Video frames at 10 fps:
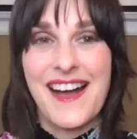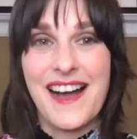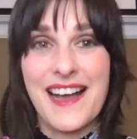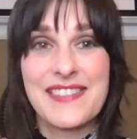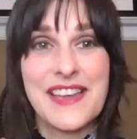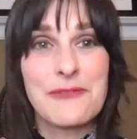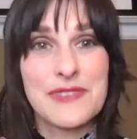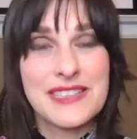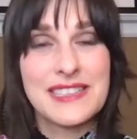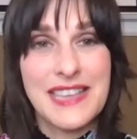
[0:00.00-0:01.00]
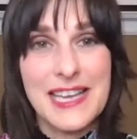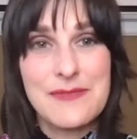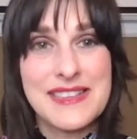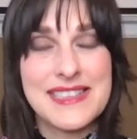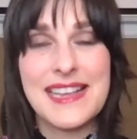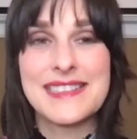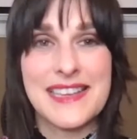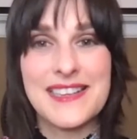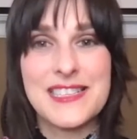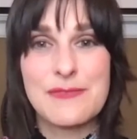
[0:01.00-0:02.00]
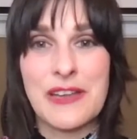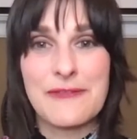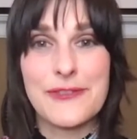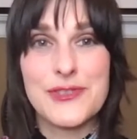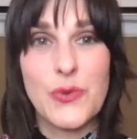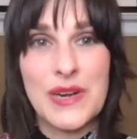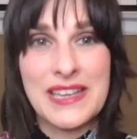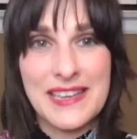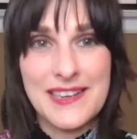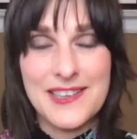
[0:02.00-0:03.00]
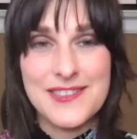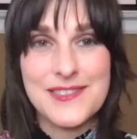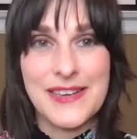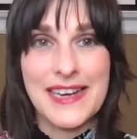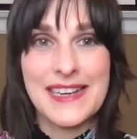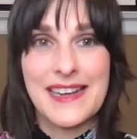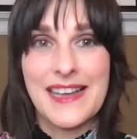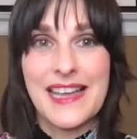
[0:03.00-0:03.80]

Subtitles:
That really led me to that tailspin for 20 years, right?